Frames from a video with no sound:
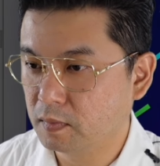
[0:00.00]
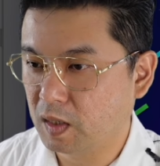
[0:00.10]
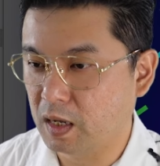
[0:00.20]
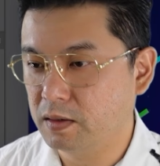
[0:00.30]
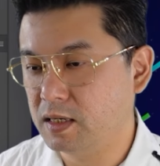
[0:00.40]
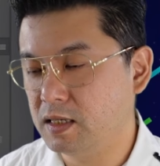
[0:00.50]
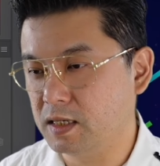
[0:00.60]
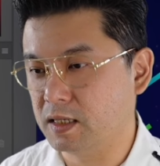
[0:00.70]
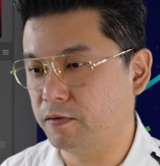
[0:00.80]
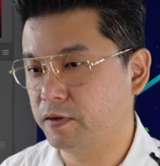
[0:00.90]
Okay, since
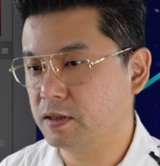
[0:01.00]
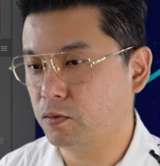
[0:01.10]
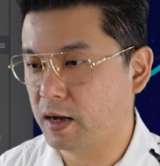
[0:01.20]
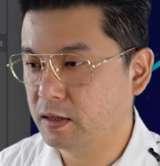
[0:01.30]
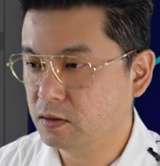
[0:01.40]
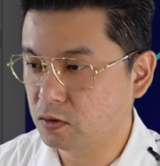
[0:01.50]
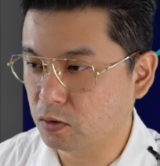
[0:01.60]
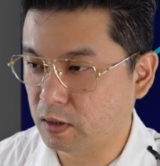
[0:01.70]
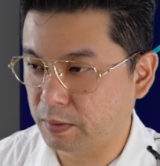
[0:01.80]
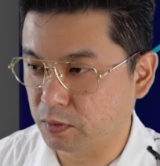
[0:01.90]
it's the first one,
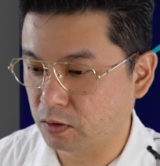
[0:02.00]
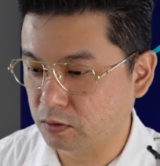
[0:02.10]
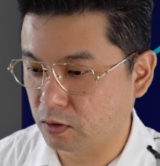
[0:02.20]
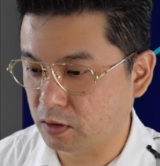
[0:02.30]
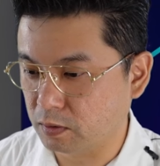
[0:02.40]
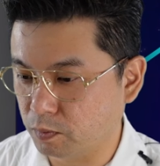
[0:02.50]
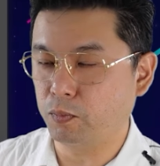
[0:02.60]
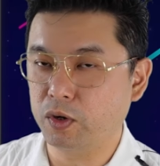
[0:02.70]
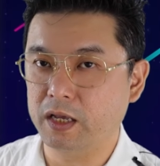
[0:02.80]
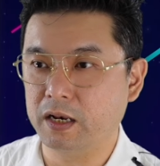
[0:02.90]
so I'm not gonna put it